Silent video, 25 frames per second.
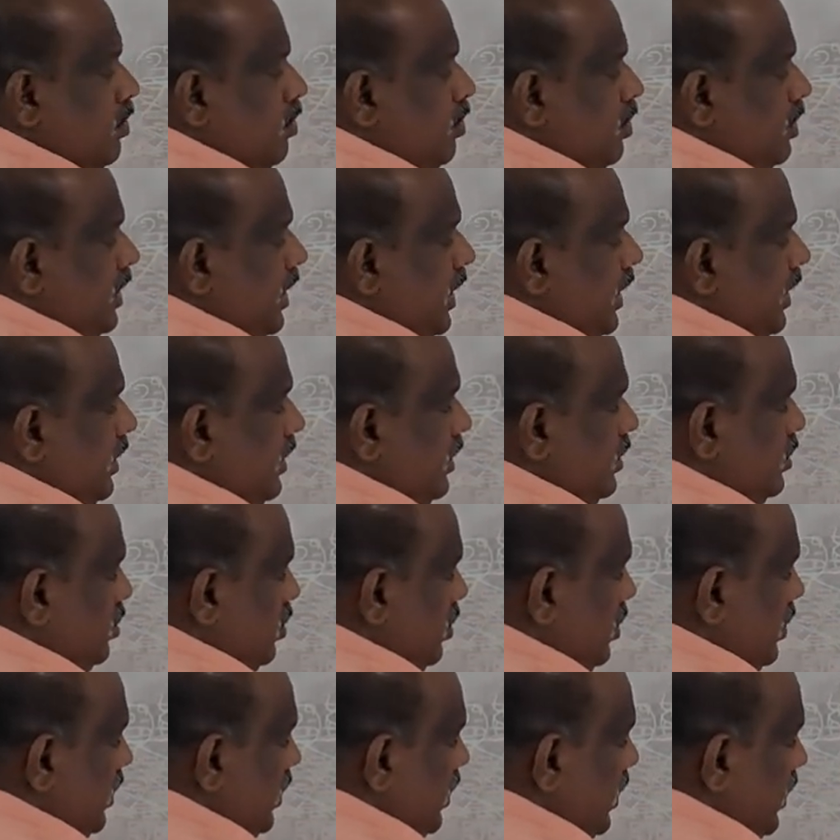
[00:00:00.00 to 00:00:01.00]
Okay,
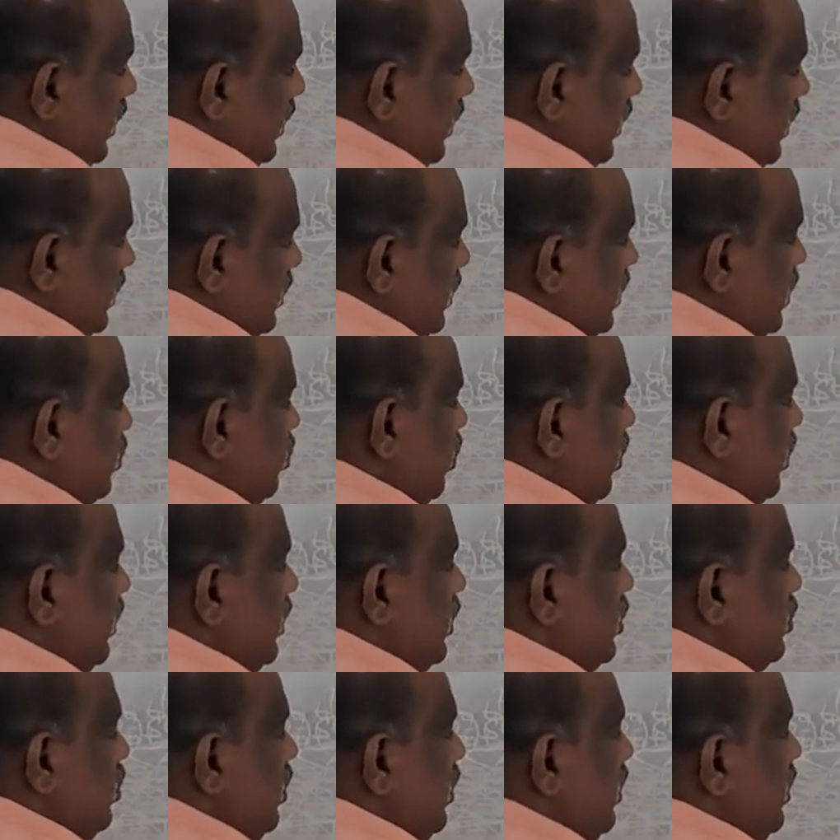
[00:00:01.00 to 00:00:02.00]
so it is this
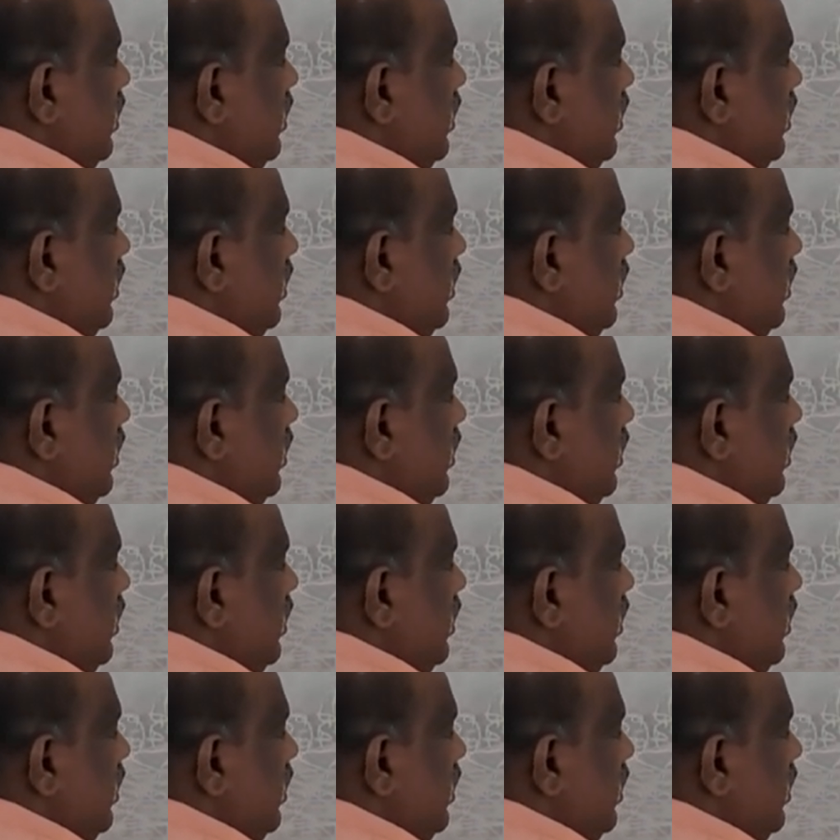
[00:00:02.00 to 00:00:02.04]
one.